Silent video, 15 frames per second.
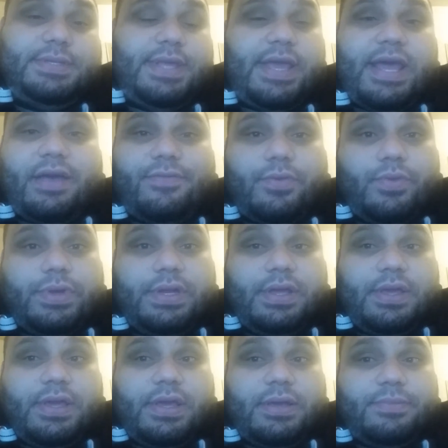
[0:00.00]
They have a
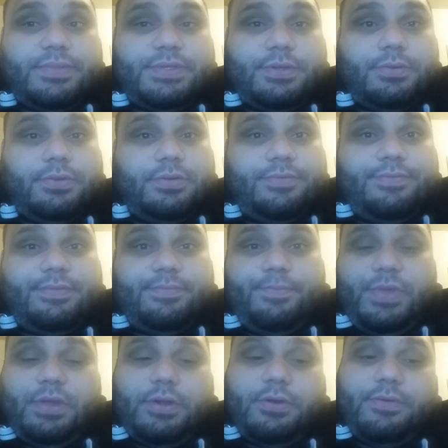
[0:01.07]
running game, so if
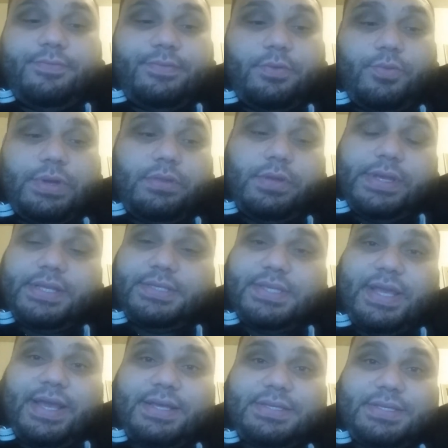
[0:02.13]
the weather gets
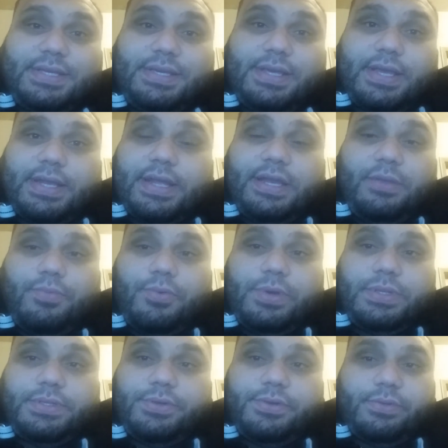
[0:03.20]
nasty at any
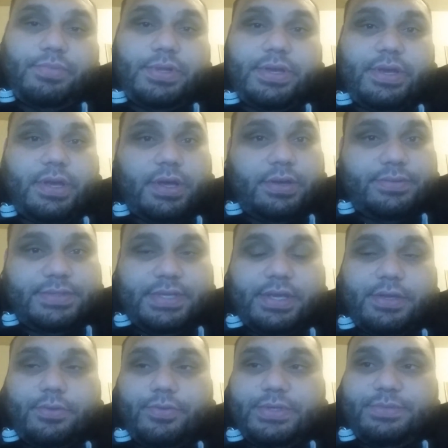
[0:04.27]
point during the playoffs, they
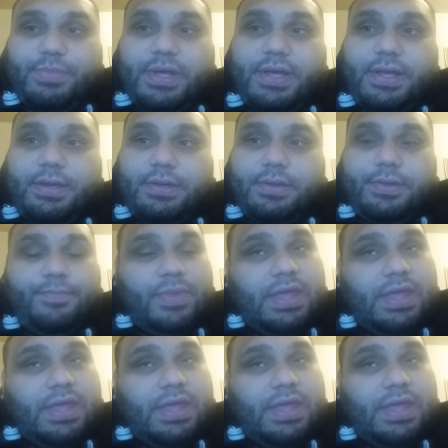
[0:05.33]
can respond.